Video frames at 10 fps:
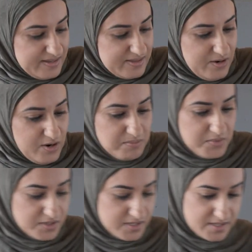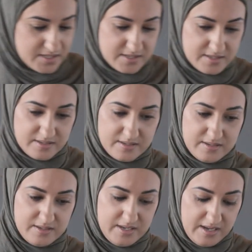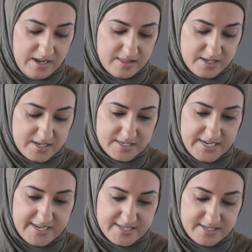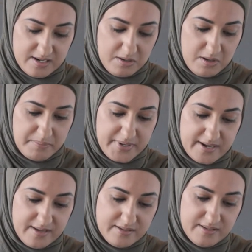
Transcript: the hummus. I think it tastes a lot better.